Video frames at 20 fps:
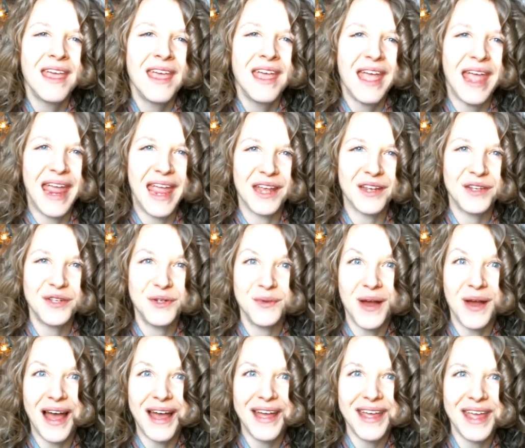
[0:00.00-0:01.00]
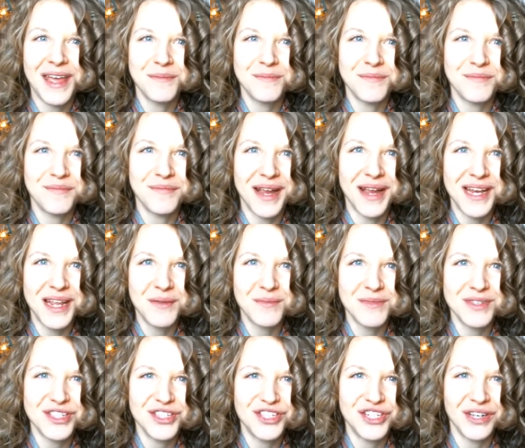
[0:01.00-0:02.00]
and who I am. My name
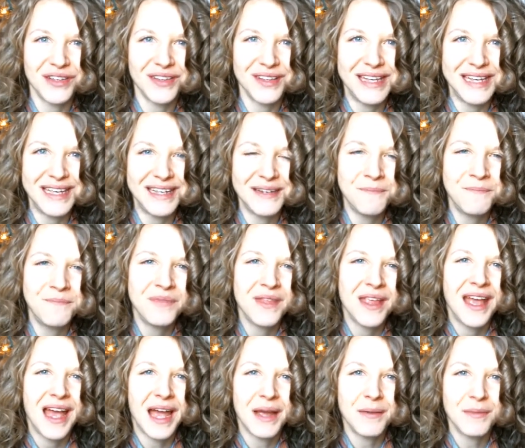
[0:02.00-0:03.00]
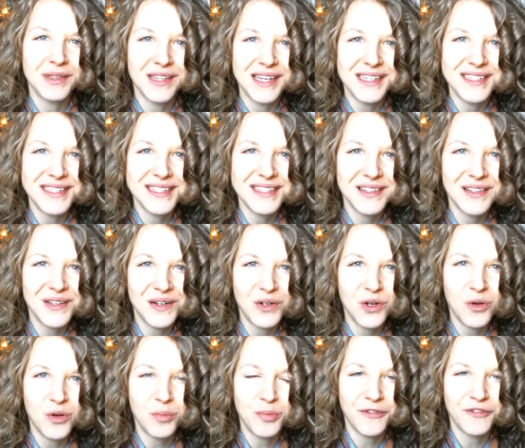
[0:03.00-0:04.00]
is Jillian. I'm a licensed
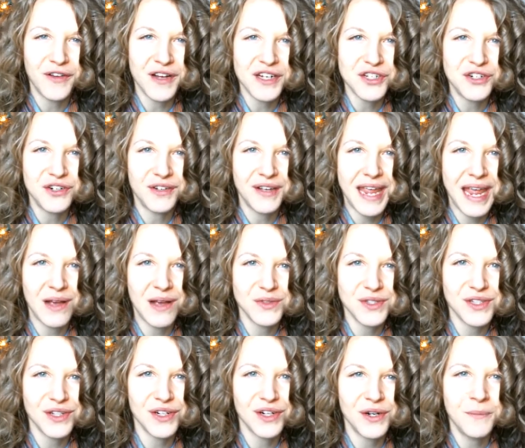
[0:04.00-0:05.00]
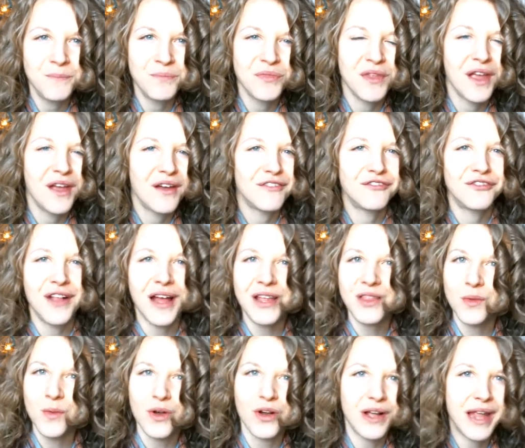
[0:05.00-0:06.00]
clinical professional counselor. Fly on
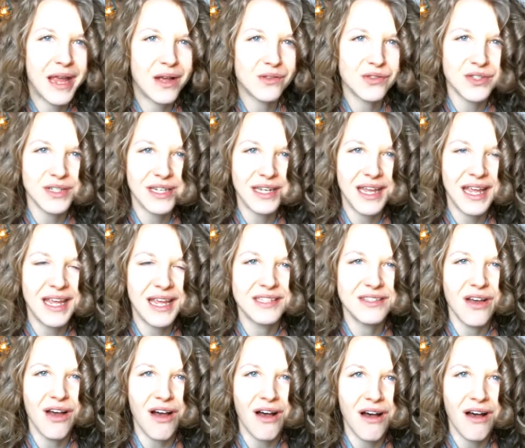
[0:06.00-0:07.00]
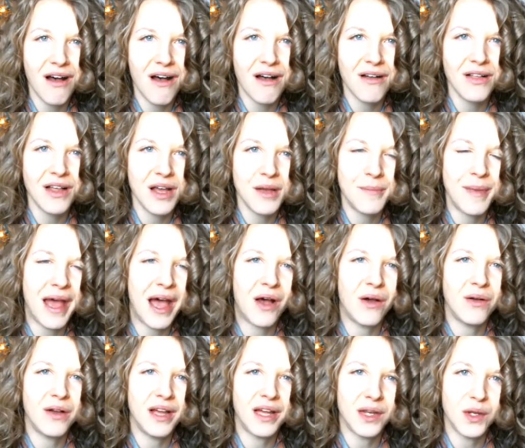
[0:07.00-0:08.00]
the Wall Counseling is all
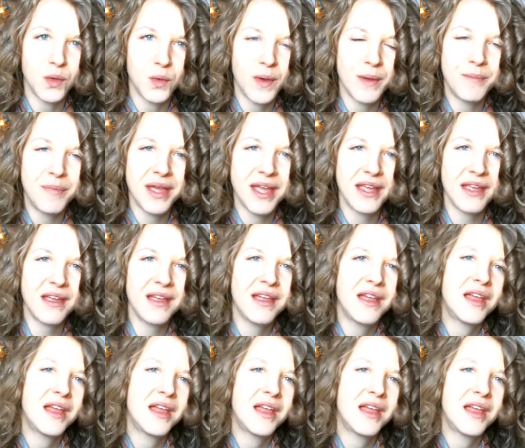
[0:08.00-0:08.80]
about equipping